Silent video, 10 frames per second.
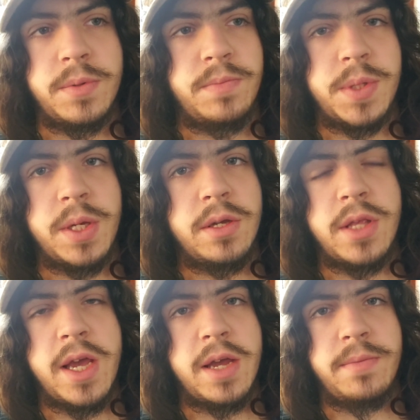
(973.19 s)
seeing
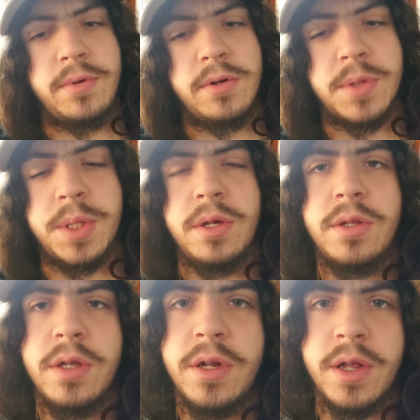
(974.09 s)
that it
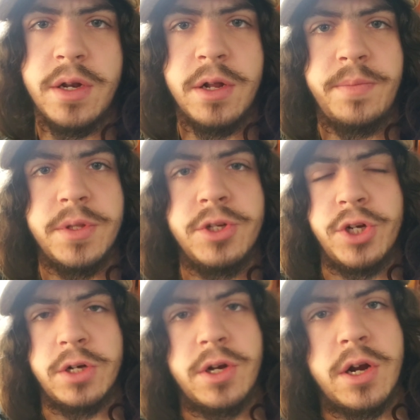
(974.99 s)
ended up at the
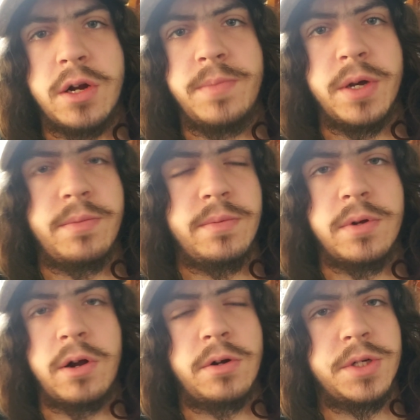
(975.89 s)
junkyard, my
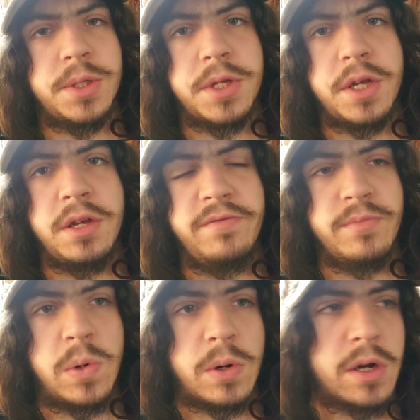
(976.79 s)
heart just sank even
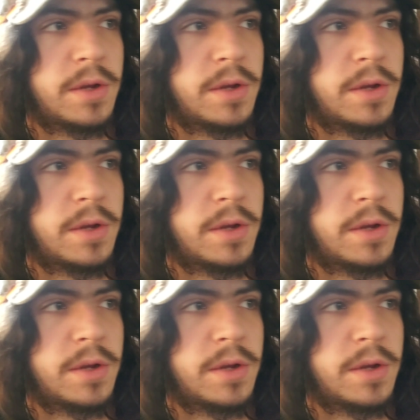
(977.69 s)
more.